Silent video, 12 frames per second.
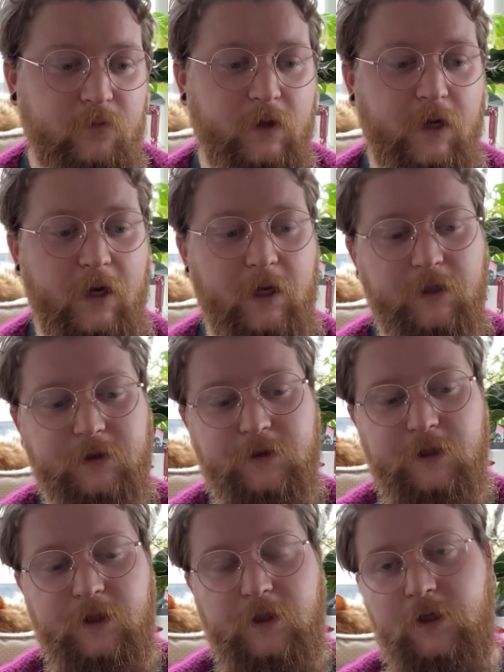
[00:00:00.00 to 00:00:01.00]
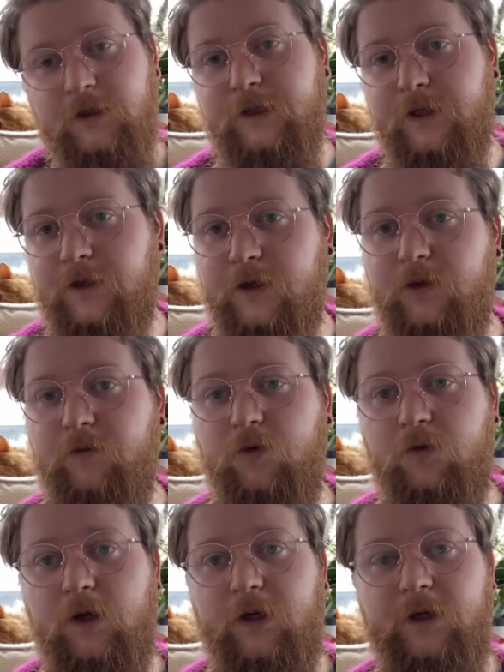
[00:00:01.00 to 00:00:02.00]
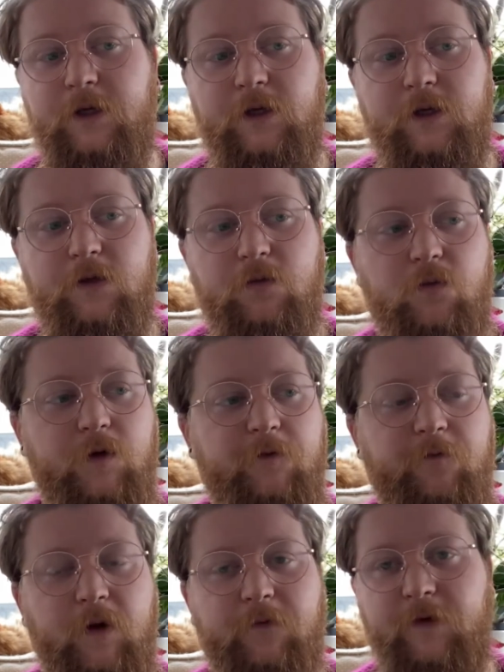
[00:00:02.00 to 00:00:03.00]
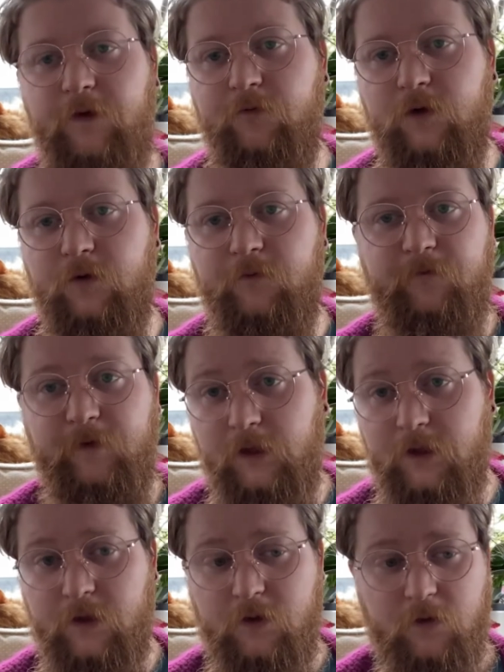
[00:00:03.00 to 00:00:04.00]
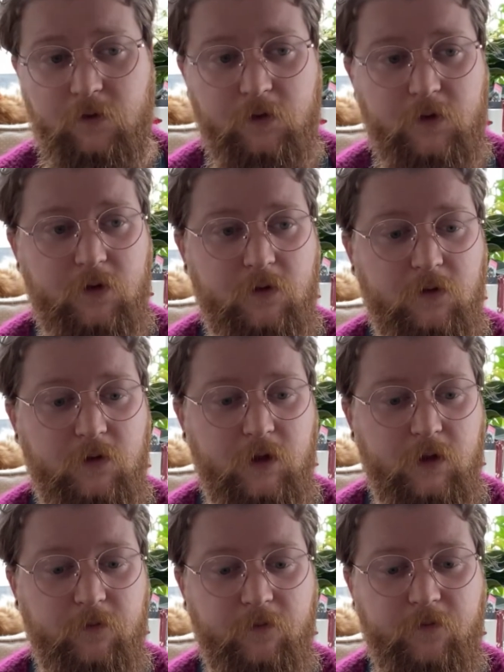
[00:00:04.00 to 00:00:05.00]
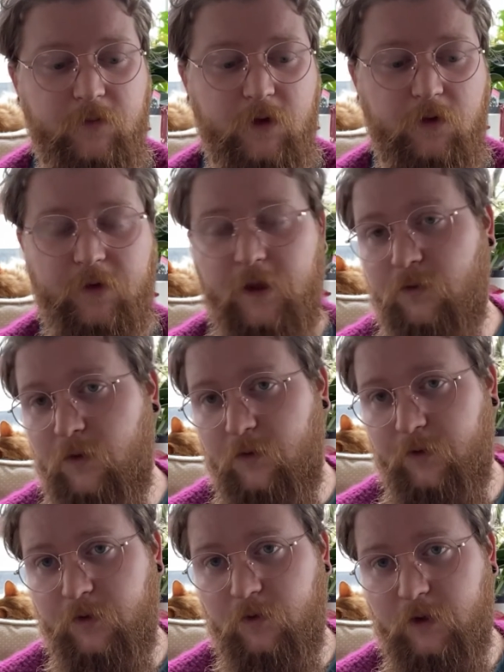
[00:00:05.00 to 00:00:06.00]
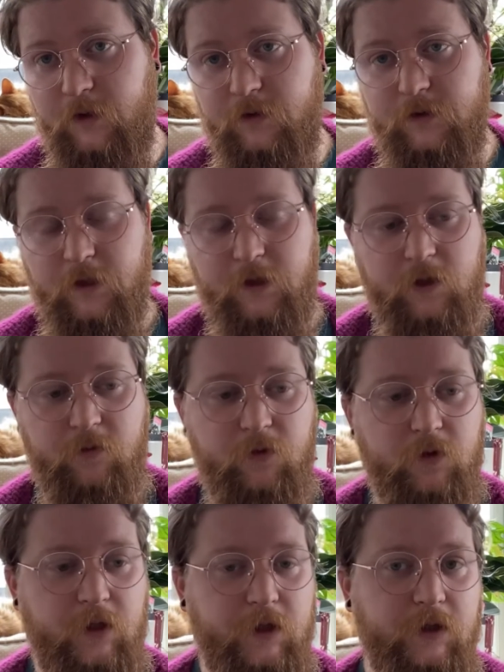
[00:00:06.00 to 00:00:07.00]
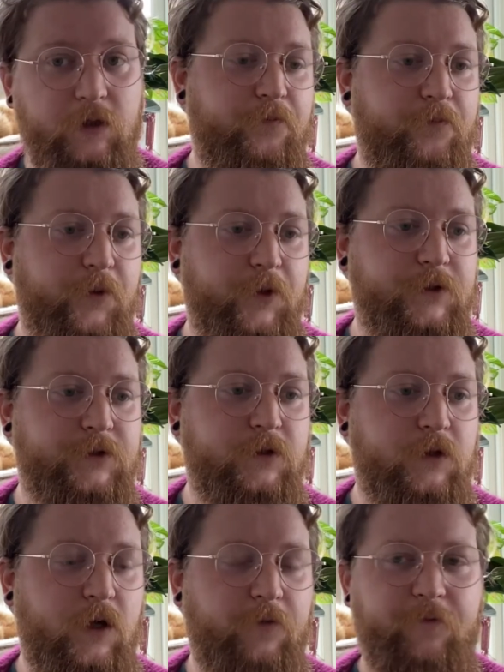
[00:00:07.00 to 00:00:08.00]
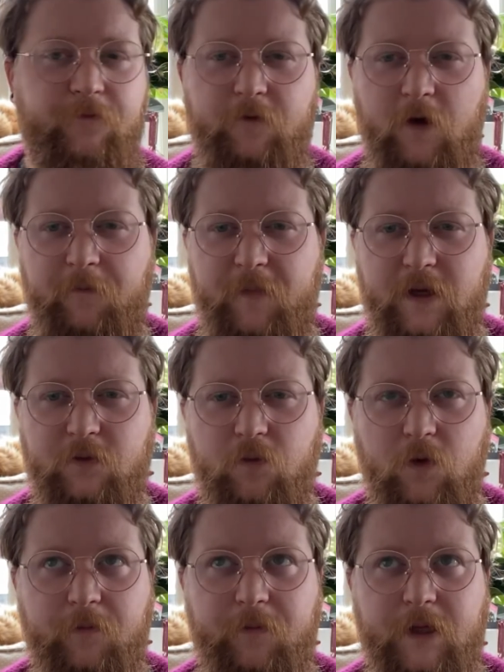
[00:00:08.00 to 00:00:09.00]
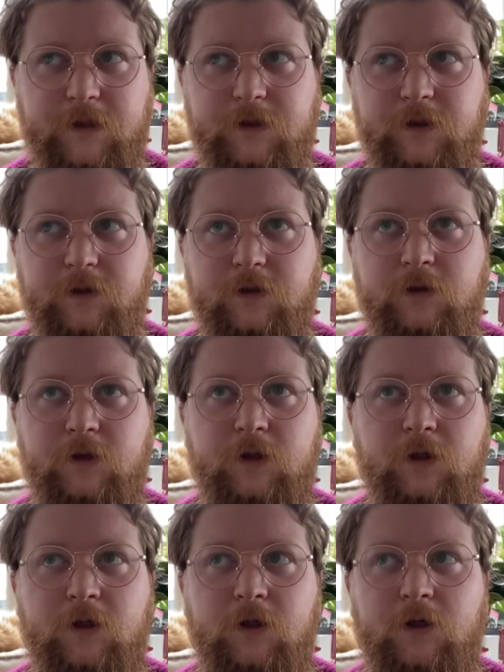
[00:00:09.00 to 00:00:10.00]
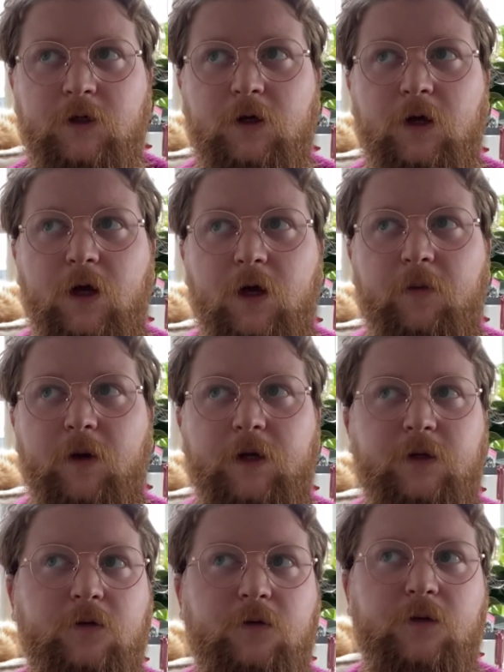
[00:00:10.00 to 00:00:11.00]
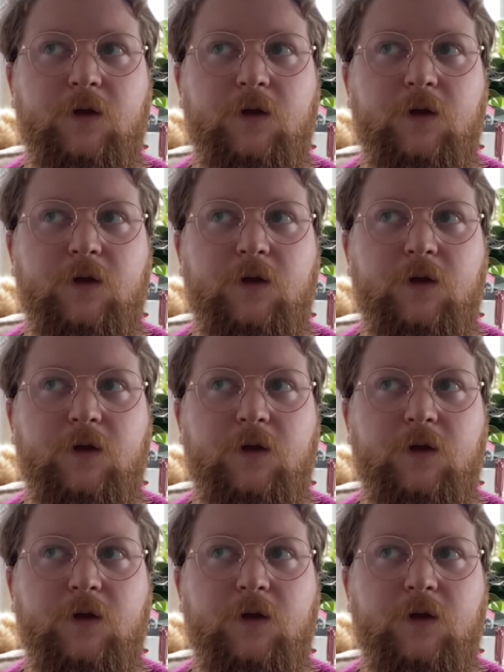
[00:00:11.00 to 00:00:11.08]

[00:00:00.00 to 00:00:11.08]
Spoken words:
and Dancing in the Moonlight is one of my favourite Thin Lizzy songs, so that's why I want to call it Dancing in the Moonlight. But I've made one pattern. I used